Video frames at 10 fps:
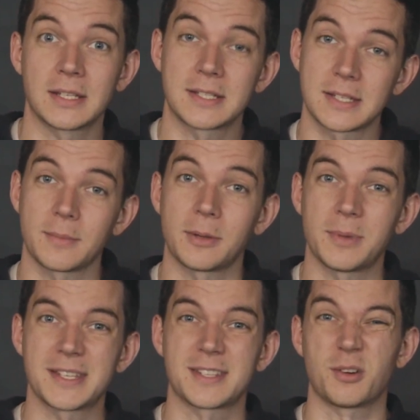into some of the
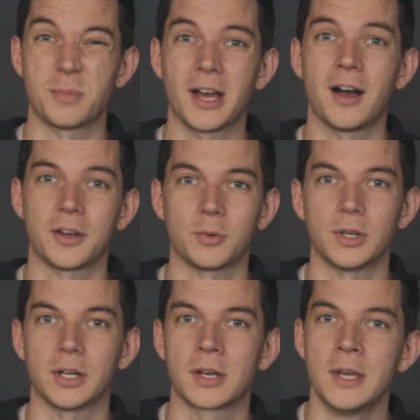bits that are a bit harder
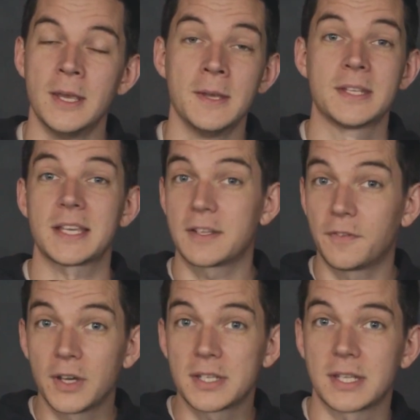work. That's the
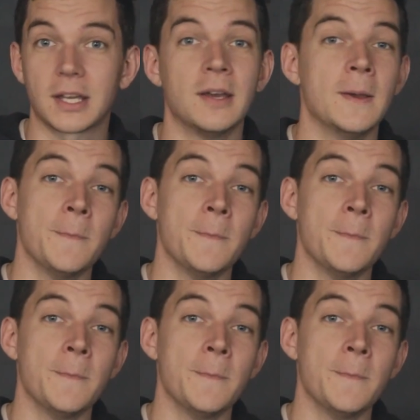first thing.